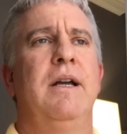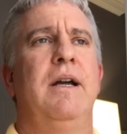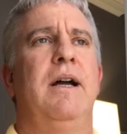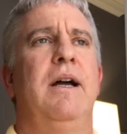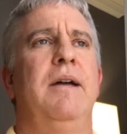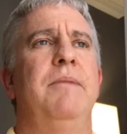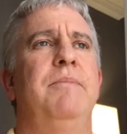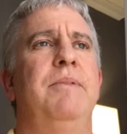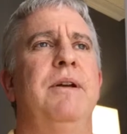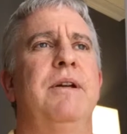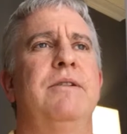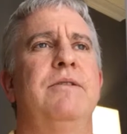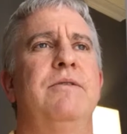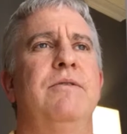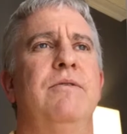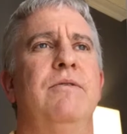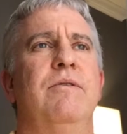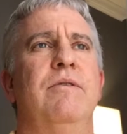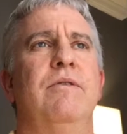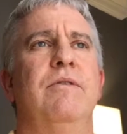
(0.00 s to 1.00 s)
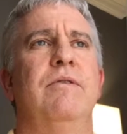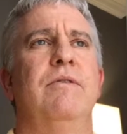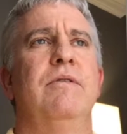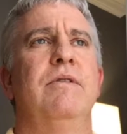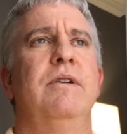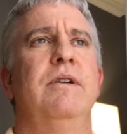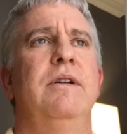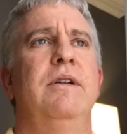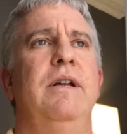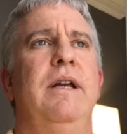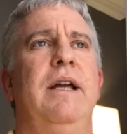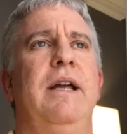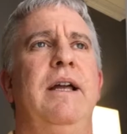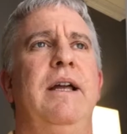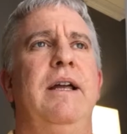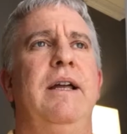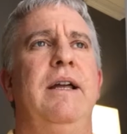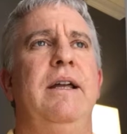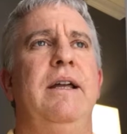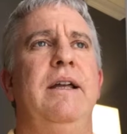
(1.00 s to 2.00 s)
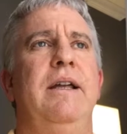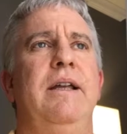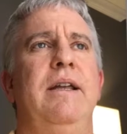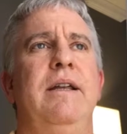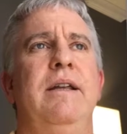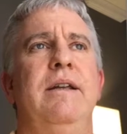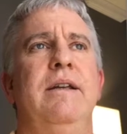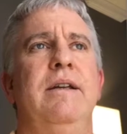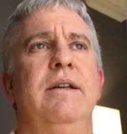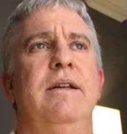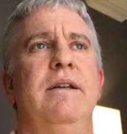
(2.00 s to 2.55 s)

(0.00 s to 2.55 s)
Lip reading: I picture a